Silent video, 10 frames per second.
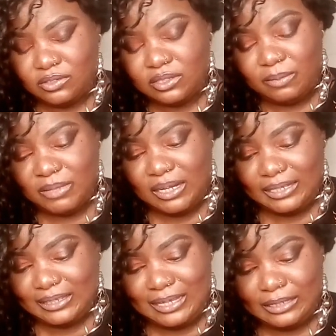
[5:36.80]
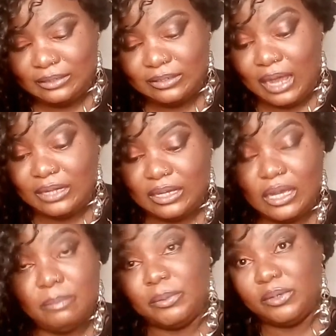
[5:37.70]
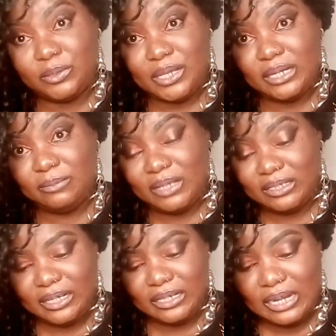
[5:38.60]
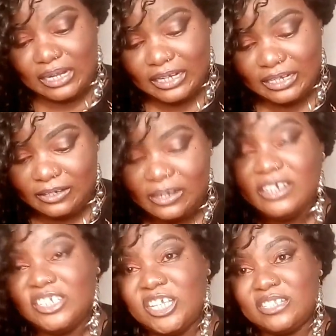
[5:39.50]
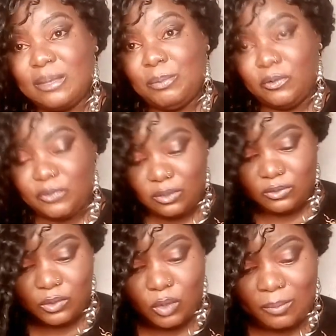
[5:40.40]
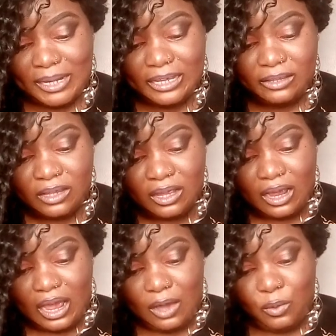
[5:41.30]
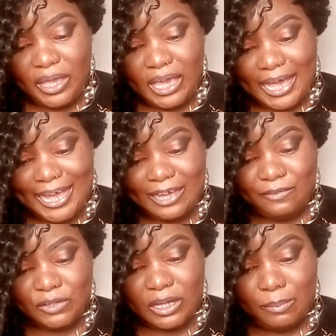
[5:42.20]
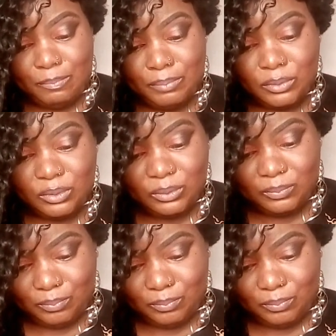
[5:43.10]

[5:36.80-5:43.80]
or something like that. And I can't pronounce her name, that Ghanaian lady. She has a couple of songs with Omalay. We have Bule,